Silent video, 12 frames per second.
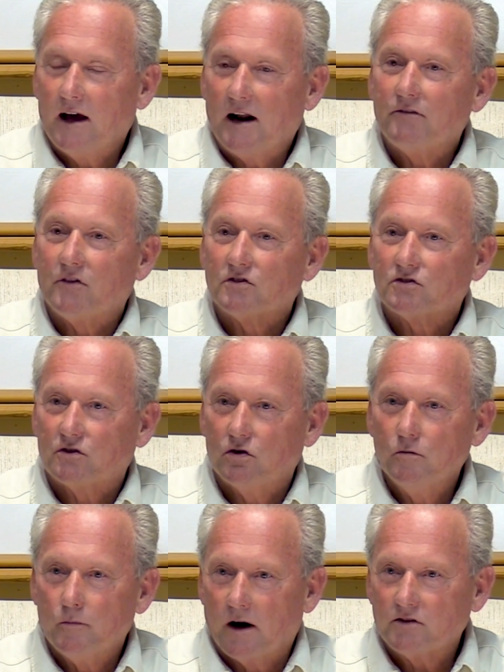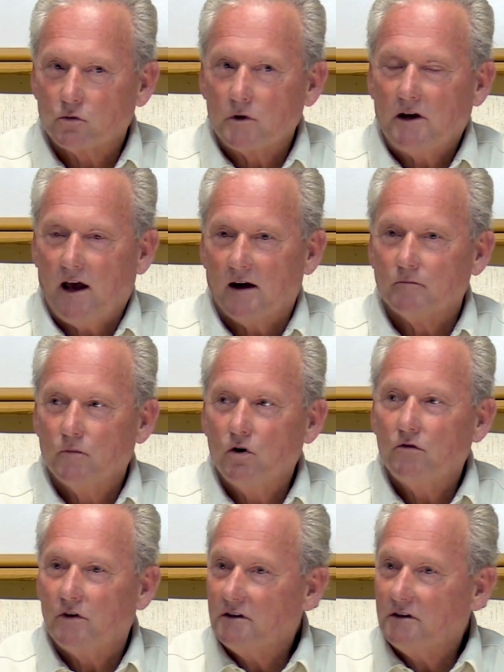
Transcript: And if it's too much, we can't move,